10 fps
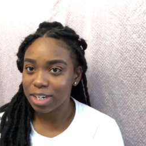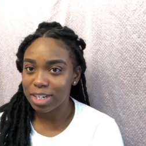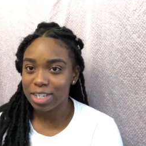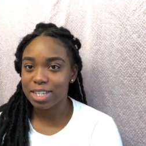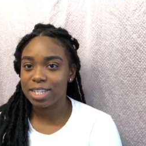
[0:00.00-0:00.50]

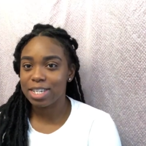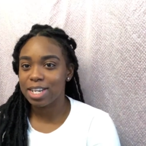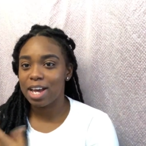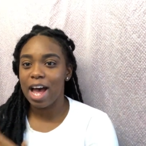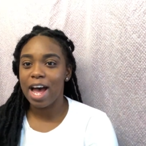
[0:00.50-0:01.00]
because
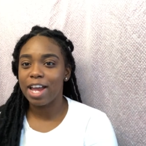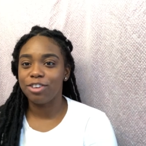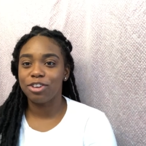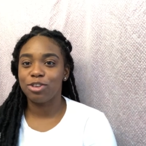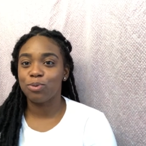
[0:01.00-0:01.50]
I
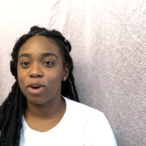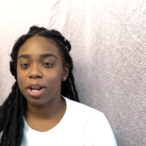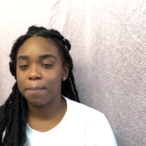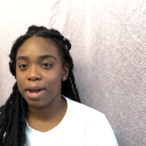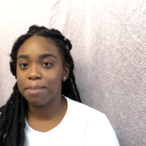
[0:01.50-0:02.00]
just
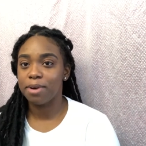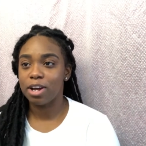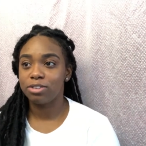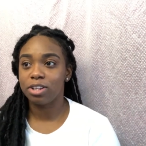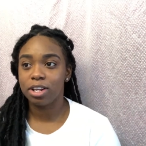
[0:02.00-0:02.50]
wanted my
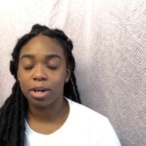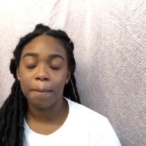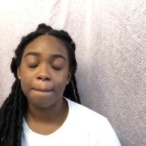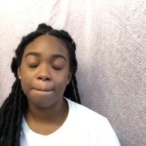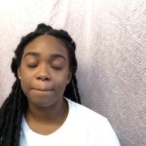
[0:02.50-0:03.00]
brows to look
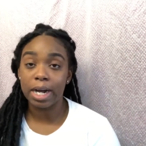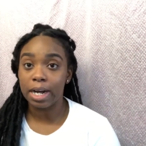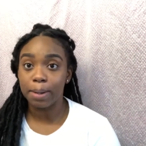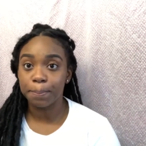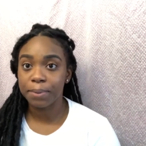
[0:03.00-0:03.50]

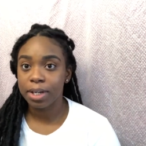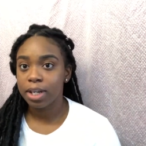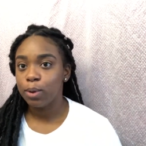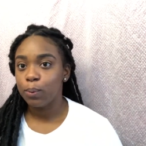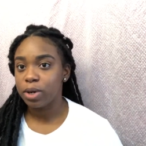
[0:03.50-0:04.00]
bomb
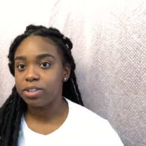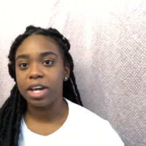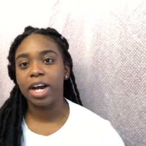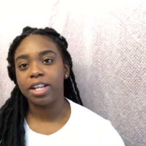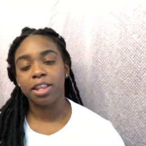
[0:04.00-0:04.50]
once I
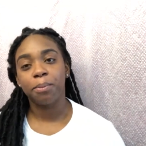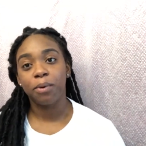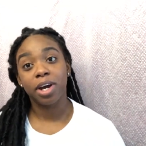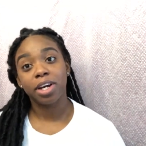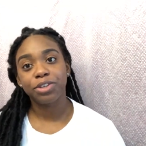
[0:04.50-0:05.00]
got them
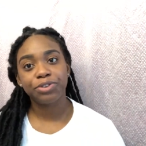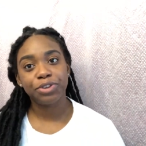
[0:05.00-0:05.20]
waxed.